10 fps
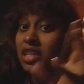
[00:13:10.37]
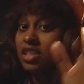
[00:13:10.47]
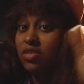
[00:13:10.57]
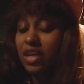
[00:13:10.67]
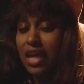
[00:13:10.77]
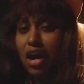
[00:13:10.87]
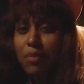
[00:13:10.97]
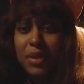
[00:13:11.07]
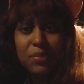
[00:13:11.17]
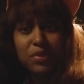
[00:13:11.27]
to really
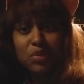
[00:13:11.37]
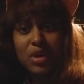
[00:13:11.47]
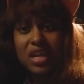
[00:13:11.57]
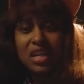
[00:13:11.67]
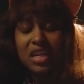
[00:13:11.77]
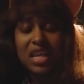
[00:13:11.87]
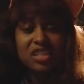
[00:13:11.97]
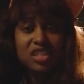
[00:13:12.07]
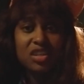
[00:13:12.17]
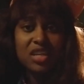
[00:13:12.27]
help people the way it
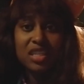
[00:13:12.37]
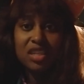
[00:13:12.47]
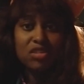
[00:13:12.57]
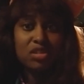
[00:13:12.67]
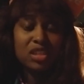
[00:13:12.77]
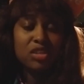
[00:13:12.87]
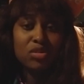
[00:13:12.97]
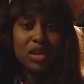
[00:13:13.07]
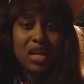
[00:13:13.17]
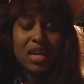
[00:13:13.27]
should until it's
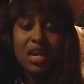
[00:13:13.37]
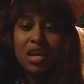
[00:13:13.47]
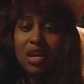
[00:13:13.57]
too late.